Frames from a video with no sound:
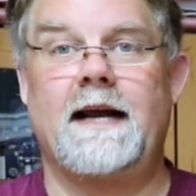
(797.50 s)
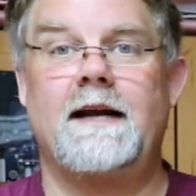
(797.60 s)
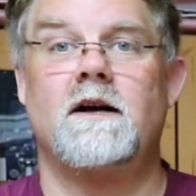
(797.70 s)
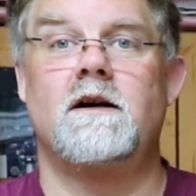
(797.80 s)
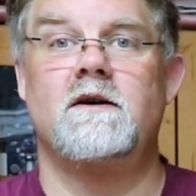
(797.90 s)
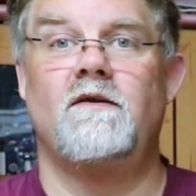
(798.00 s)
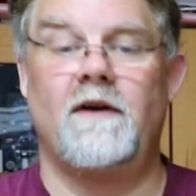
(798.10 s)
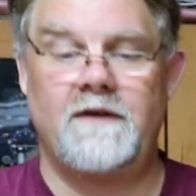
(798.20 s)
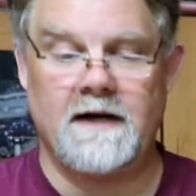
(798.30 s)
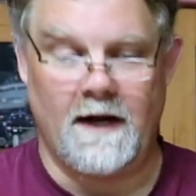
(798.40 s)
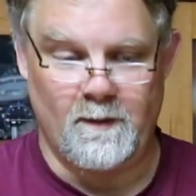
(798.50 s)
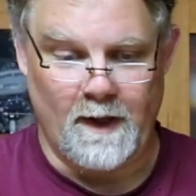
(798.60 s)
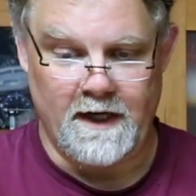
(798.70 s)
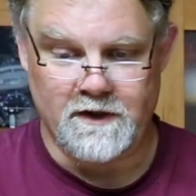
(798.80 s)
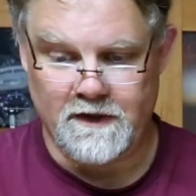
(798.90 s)
859
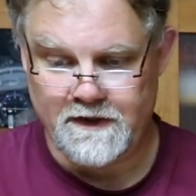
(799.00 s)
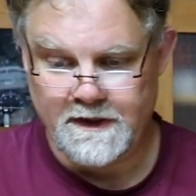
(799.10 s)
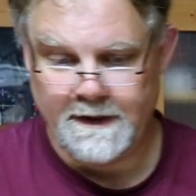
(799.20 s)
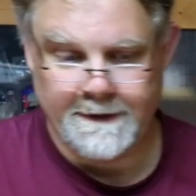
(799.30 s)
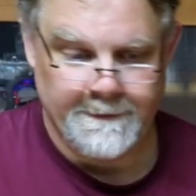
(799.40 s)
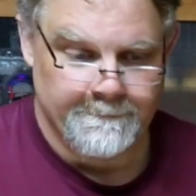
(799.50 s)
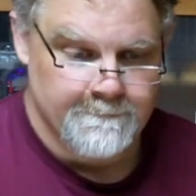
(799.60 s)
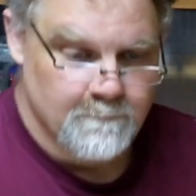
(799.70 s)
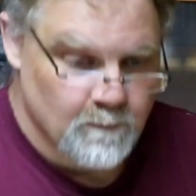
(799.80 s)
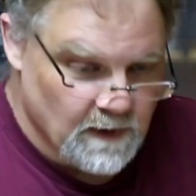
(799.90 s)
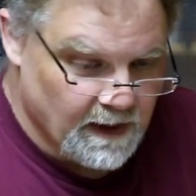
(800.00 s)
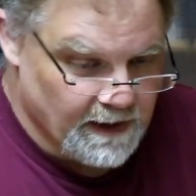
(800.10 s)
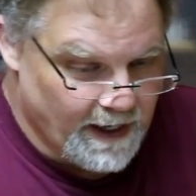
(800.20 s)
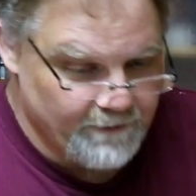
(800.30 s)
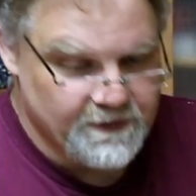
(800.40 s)
pages. And
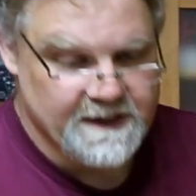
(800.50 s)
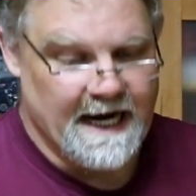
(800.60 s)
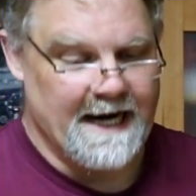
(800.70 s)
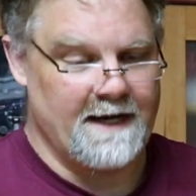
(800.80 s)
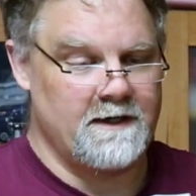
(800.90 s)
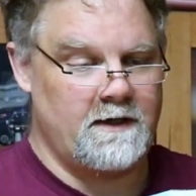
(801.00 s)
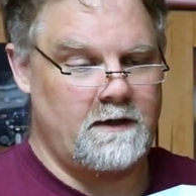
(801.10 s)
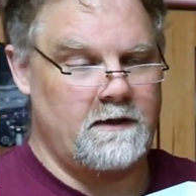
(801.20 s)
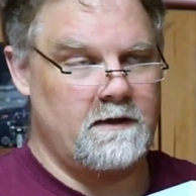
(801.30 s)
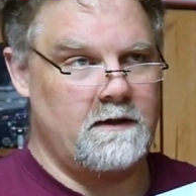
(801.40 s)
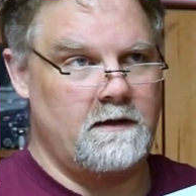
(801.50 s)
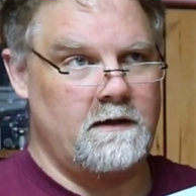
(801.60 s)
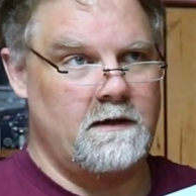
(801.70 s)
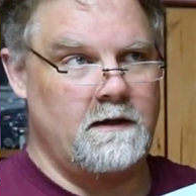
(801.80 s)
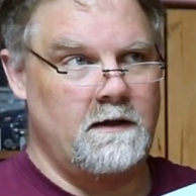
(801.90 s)
I've scanned
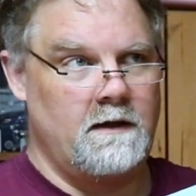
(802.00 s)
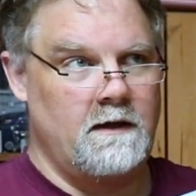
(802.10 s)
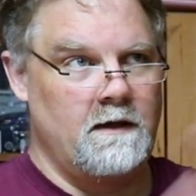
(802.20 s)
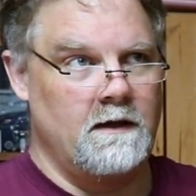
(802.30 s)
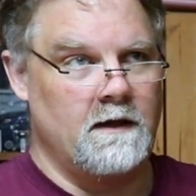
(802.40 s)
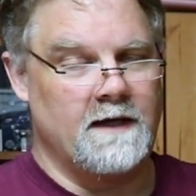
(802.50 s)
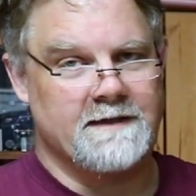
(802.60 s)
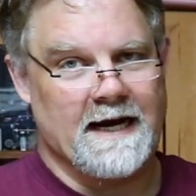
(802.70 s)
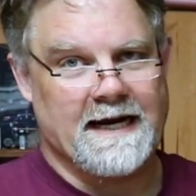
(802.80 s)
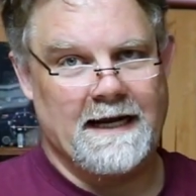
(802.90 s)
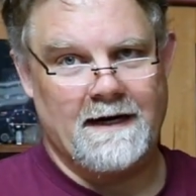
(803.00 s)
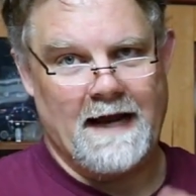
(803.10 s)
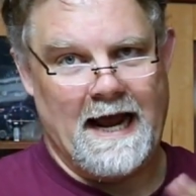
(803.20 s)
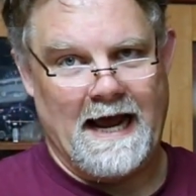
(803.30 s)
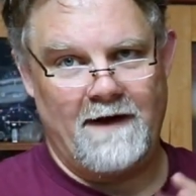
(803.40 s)
a decade and a
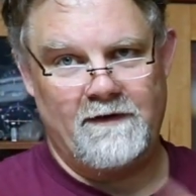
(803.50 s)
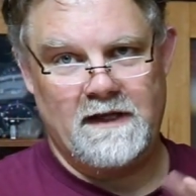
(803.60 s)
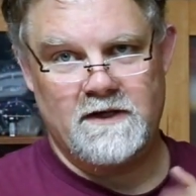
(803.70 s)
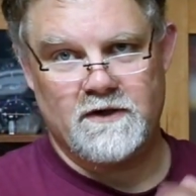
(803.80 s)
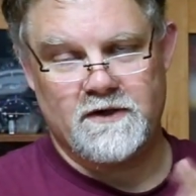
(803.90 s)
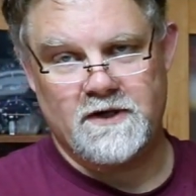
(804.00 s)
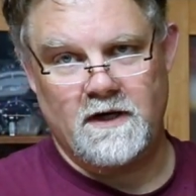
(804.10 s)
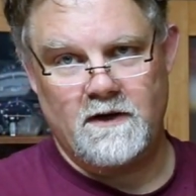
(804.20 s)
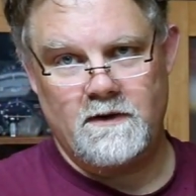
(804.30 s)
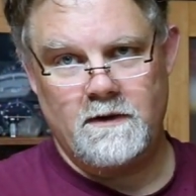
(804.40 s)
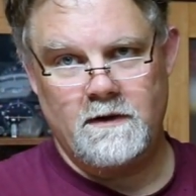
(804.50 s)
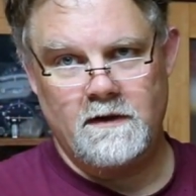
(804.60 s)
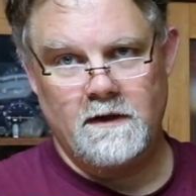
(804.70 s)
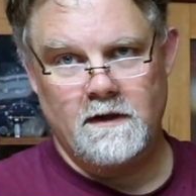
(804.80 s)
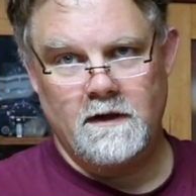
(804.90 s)
half of these or so.
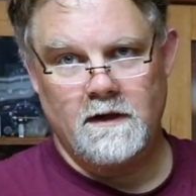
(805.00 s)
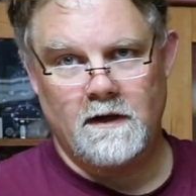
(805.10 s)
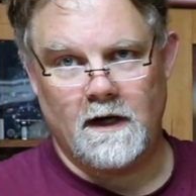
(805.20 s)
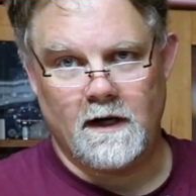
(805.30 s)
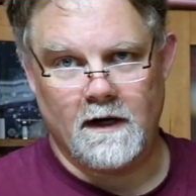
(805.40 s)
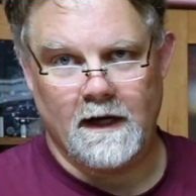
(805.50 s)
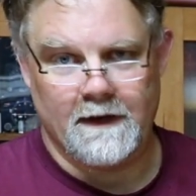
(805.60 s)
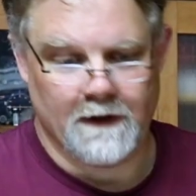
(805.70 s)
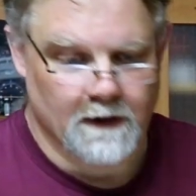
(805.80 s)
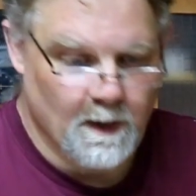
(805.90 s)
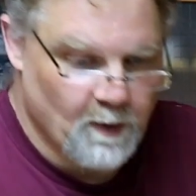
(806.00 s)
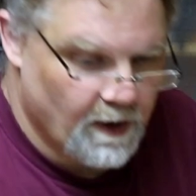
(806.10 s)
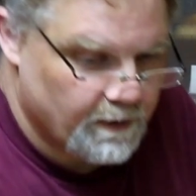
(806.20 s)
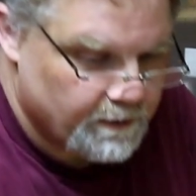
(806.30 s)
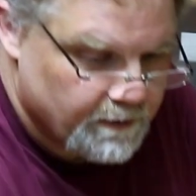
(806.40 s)
And they're up
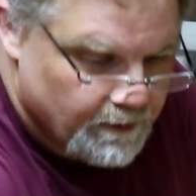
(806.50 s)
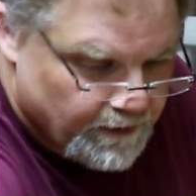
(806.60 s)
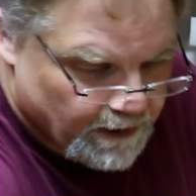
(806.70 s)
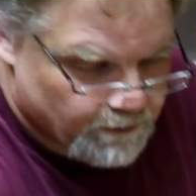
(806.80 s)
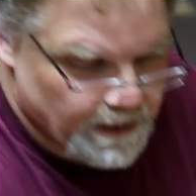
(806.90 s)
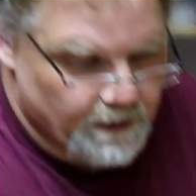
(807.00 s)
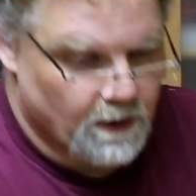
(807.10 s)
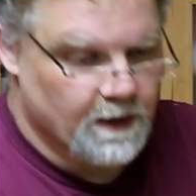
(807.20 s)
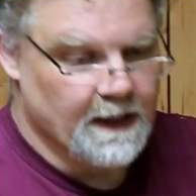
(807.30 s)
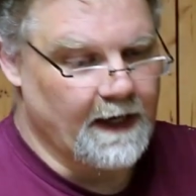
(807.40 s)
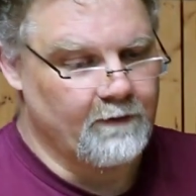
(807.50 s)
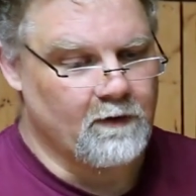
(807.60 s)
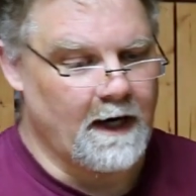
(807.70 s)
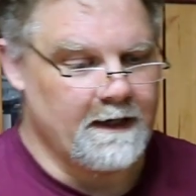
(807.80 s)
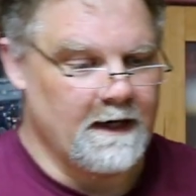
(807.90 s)
on the Internet Archive
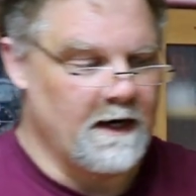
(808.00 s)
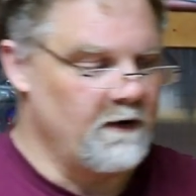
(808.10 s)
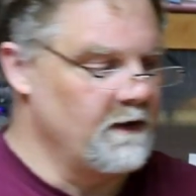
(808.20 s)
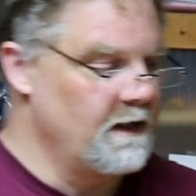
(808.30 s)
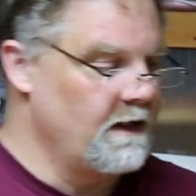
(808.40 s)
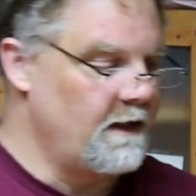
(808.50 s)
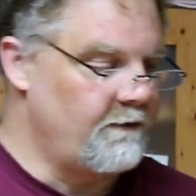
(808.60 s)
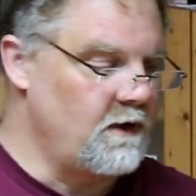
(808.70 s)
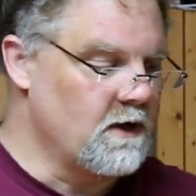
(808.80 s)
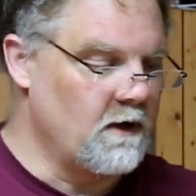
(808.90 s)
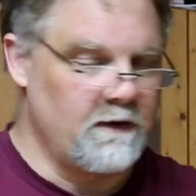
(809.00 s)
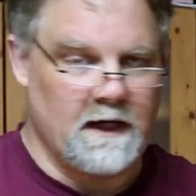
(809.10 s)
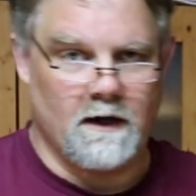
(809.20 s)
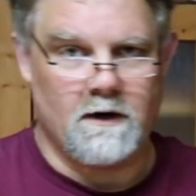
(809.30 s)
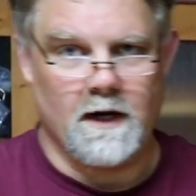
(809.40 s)
right now. If you go to
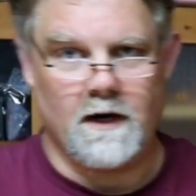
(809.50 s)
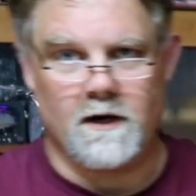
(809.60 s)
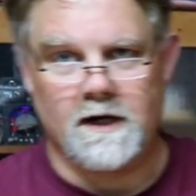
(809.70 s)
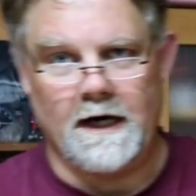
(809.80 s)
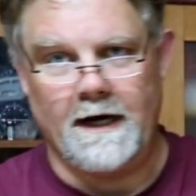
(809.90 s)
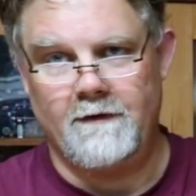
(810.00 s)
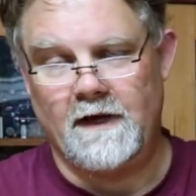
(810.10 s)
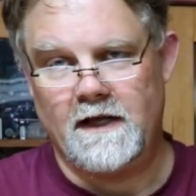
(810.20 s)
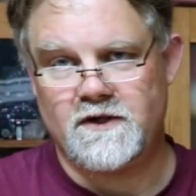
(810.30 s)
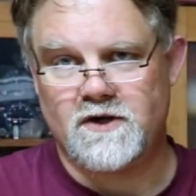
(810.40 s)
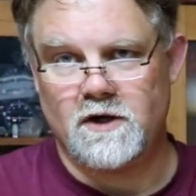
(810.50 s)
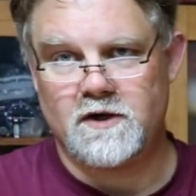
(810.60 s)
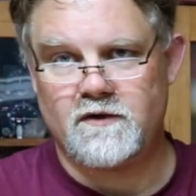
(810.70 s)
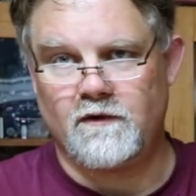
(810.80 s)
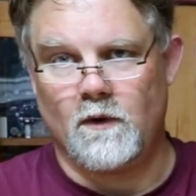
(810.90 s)
the Internet Archive and
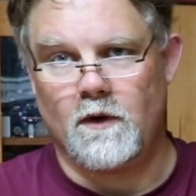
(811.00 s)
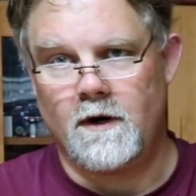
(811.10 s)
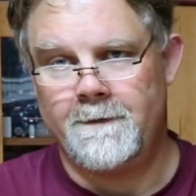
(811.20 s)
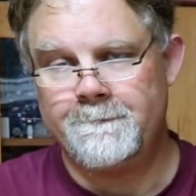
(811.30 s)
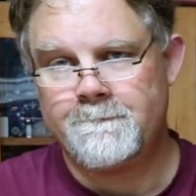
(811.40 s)
search for